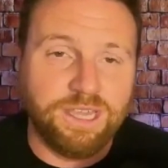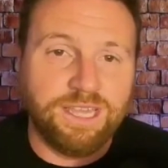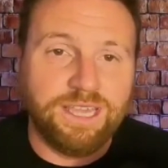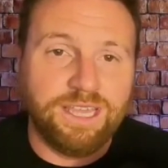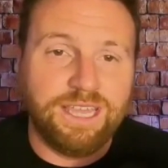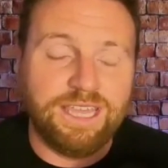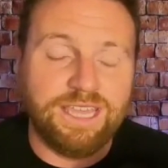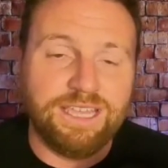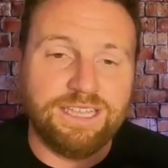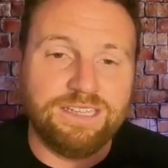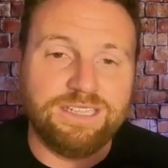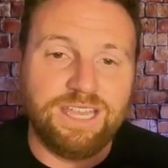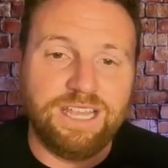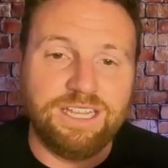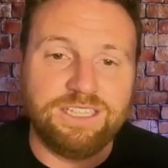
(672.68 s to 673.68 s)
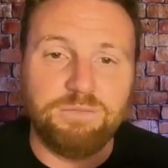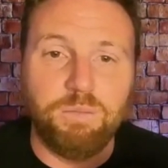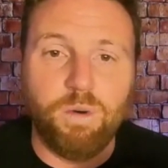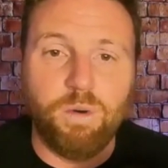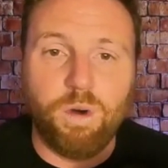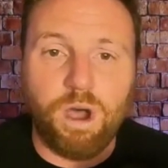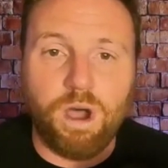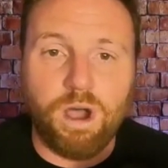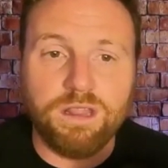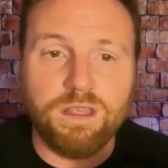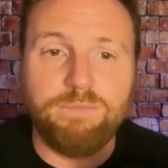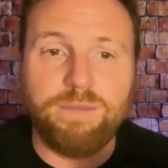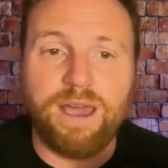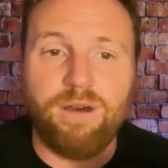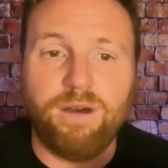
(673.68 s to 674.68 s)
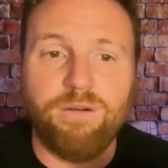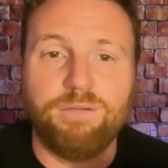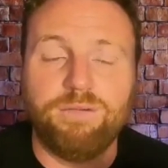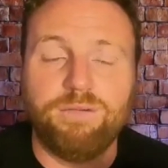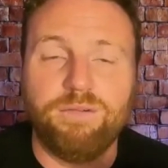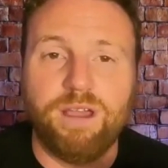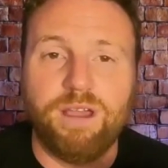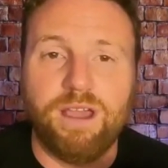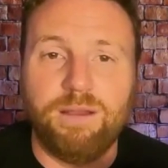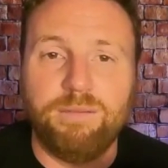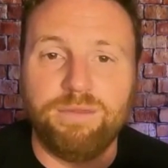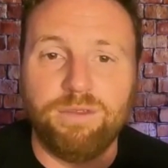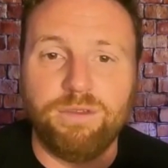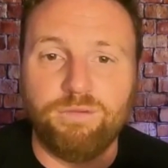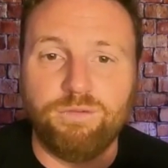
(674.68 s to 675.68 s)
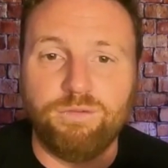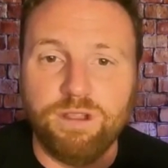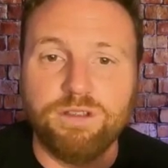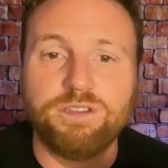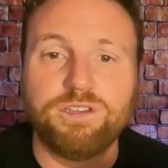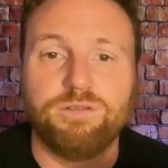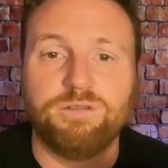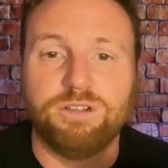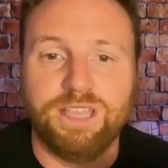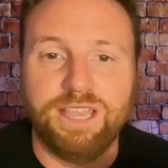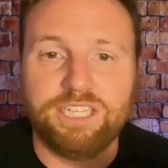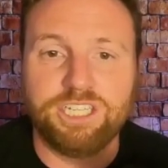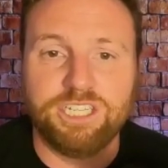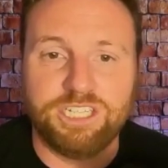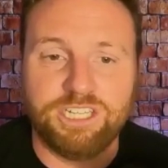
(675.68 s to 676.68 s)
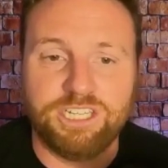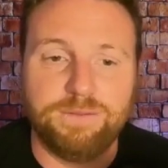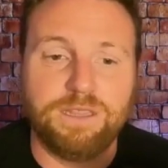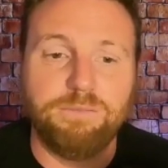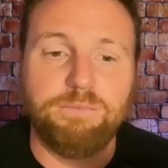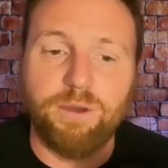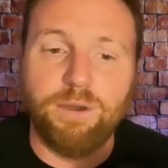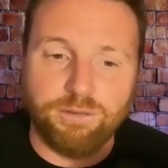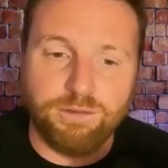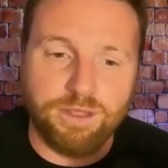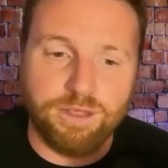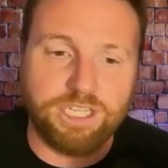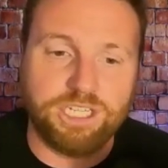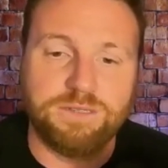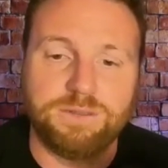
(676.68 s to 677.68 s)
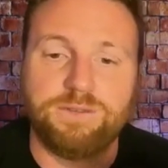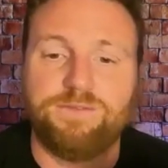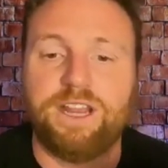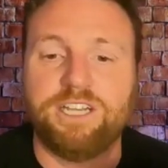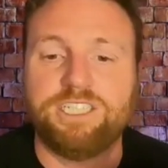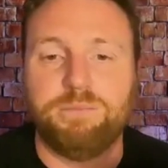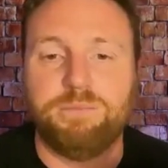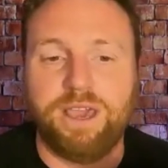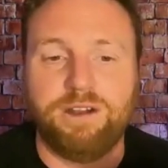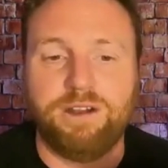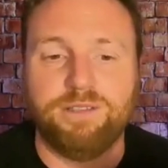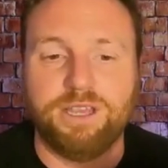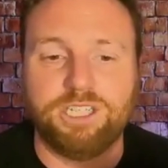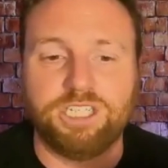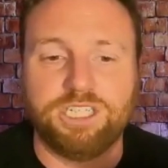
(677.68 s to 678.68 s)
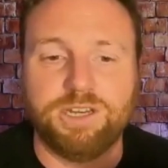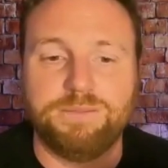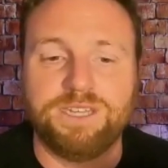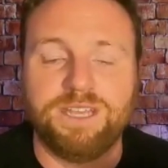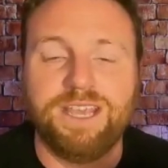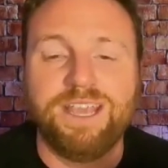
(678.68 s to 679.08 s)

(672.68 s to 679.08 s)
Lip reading: is it's all about the realtor relationships, the builder relationships, financial planner relationships.